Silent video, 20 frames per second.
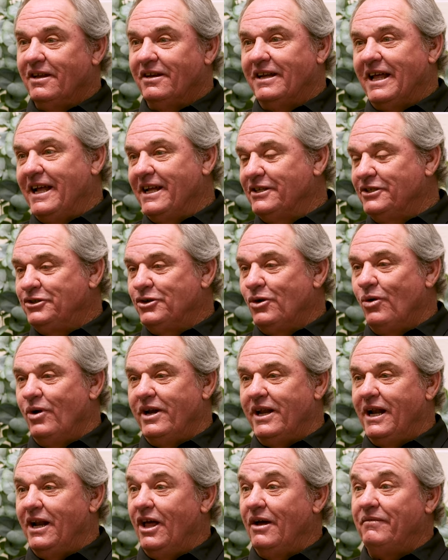They enjoy it.
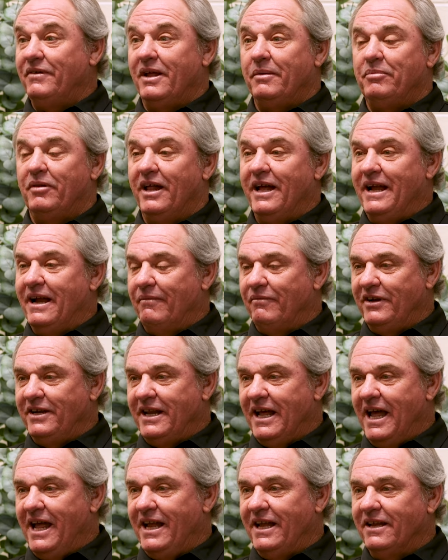They love it. They play every
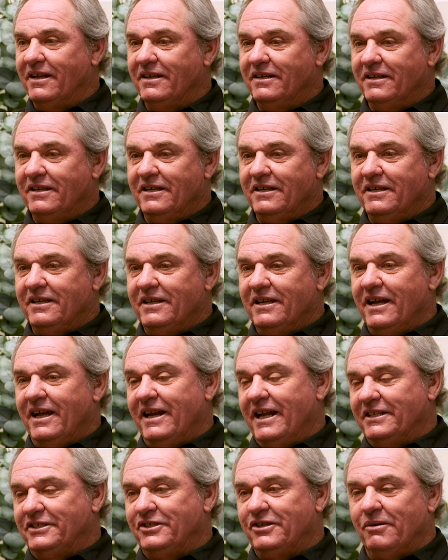day. And
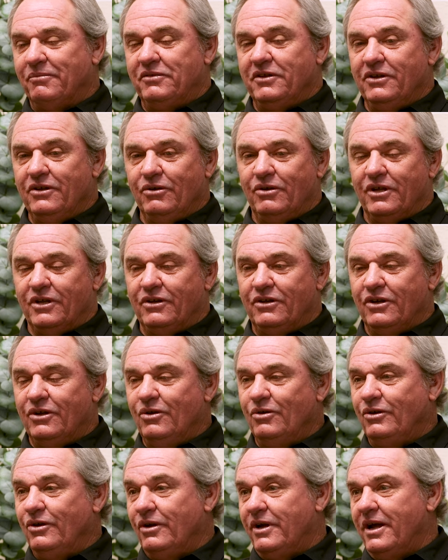that's something you can do.
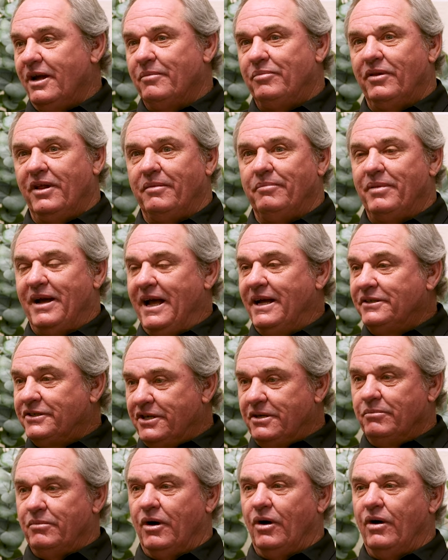You can't play
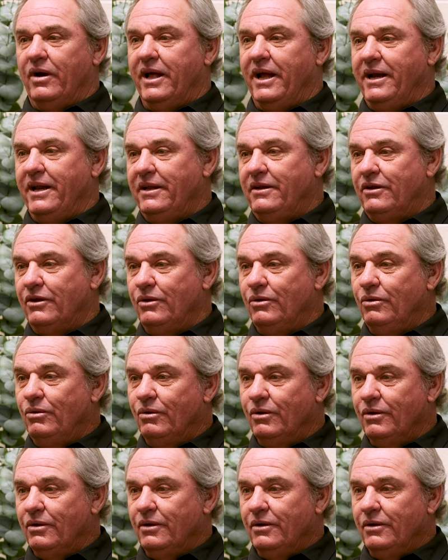basketball at eighty-two.